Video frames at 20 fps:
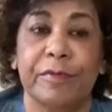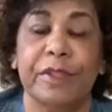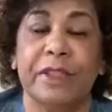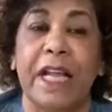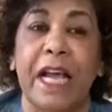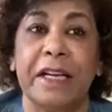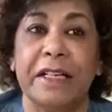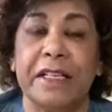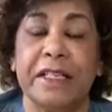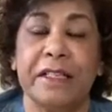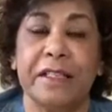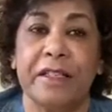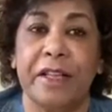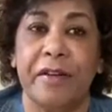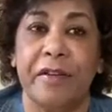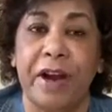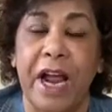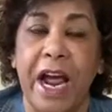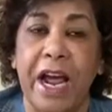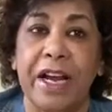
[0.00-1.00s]
that is the
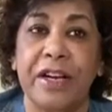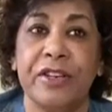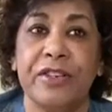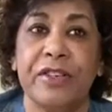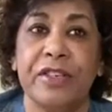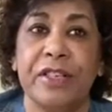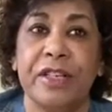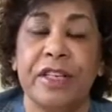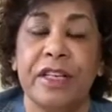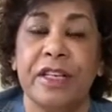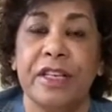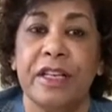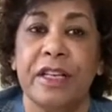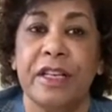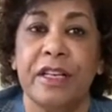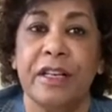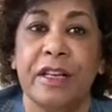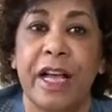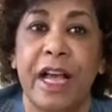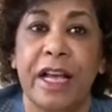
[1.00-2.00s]
rash
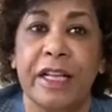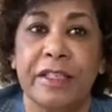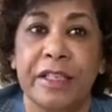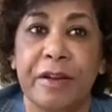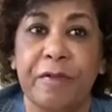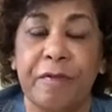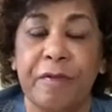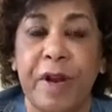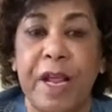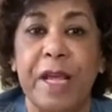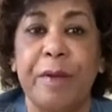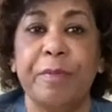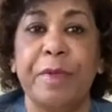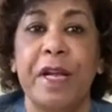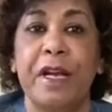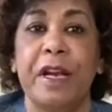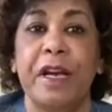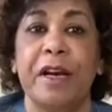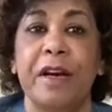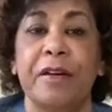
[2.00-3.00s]
has inflamed the
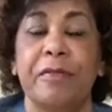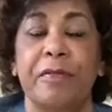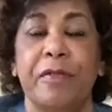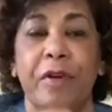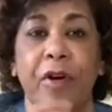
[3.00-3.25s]
nerve